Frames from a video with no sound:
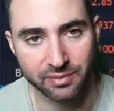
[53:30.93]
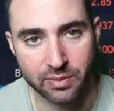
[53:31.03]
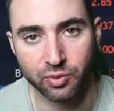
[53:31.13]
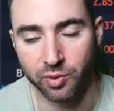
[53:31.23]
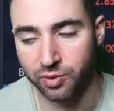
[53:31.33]

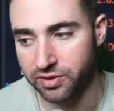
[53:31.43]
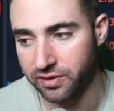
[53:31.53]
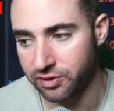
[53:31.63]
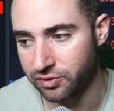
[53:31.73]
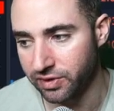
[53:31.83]
People are putting
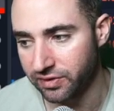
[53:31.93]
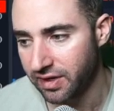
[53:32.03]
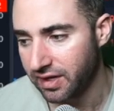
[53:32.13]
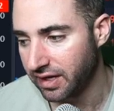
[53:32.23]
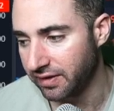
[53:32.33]
on their shorts
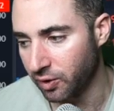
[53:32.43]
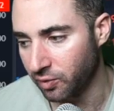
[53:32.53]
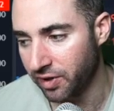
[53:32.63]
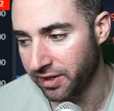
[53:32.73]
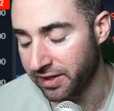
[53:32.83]
and they're
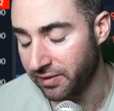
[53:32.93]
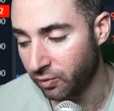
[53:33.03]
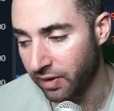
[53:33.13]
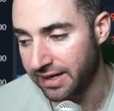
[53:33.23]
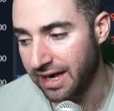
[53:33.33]
running it.
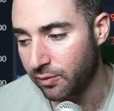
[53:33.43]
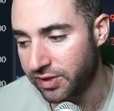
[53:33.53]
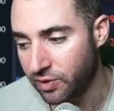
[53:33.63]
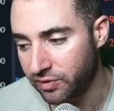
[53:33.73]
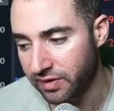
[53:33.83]
Right now, we
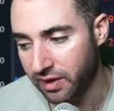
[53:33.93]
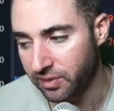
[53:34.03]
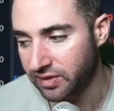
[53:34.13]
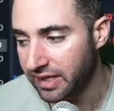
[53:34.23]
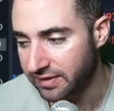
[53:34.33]
don't see that. We
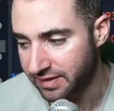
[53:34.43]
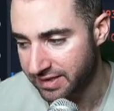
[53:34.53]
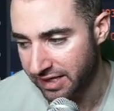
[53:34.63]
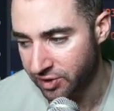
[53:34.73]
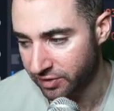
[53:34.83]
see
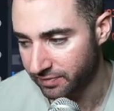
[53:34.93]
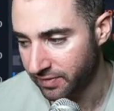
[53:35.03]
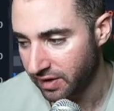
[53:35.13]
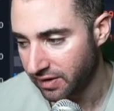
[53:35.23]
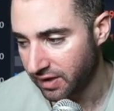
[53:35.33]
hesitation,
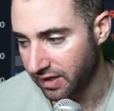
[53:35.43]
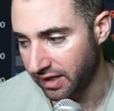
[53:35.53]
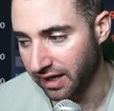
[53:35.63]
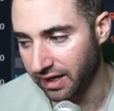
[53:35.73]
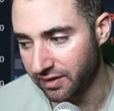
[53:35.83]

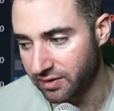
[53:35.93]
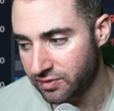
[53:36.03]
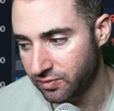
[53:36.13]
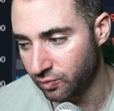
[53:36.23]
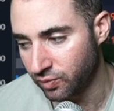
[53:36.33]

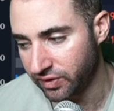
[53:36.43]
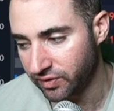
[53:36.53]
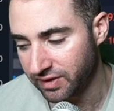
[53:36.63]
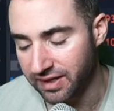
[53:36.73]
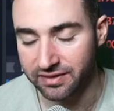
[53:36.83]
and we
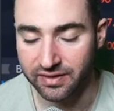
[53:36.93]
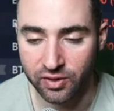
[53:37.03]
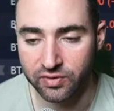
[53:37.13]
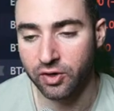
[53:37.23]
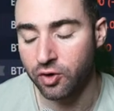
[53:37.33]
yes,
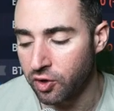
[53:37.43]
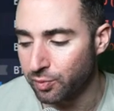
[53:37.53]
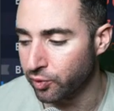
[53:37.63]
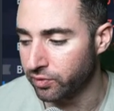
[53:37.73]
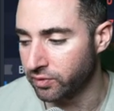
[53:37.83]
there are
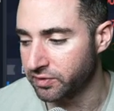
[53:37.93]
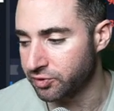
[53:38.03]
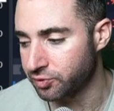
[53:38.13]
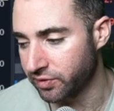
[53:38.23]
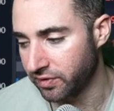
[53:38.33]
more longs and
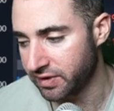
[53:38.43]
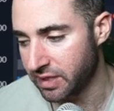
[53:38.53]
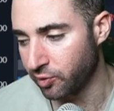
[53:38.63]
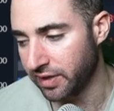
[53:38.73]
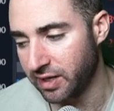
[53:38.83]
shorts on the
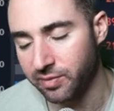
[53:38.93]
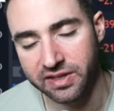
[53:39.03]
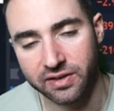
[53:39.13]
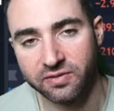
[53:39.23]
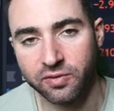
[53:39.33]
table right now,
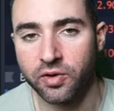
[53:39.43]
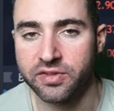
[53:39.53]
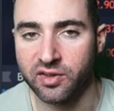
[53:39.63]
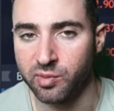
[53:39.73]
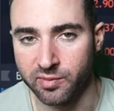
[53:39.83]
but for all
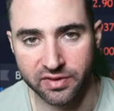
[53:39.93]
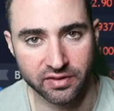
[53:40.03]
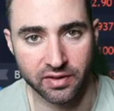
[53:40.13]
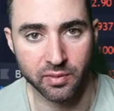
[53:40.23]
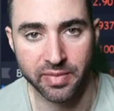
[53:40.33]
intents and purposes,
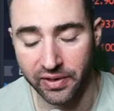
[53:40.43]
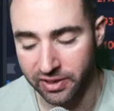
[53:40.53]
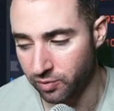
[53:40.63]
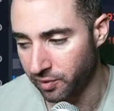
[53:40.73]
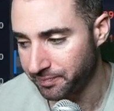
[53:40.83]
they're about
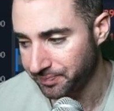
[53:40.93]
equal.